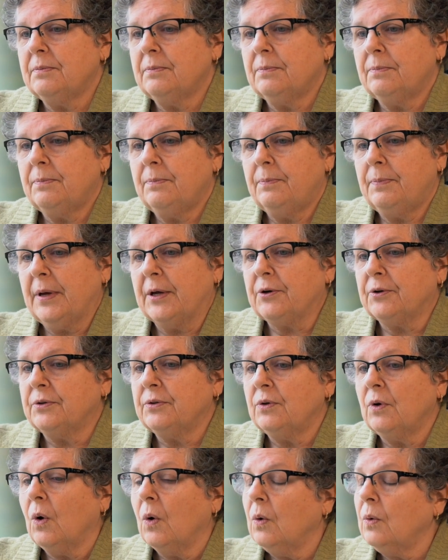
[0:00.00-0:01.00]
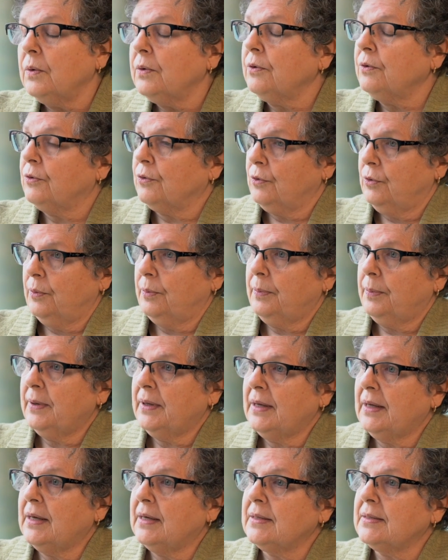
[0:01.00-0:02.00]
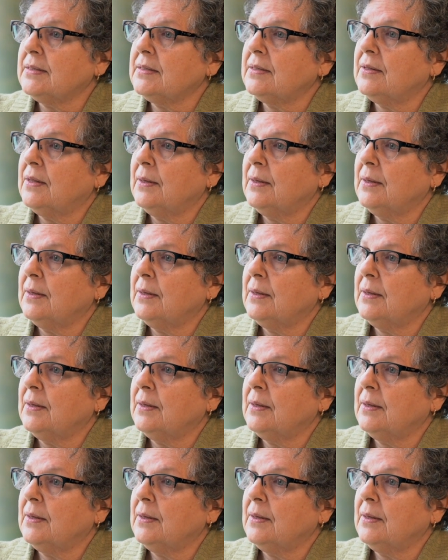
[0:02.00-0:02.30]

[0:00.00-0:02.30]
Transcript: better known group is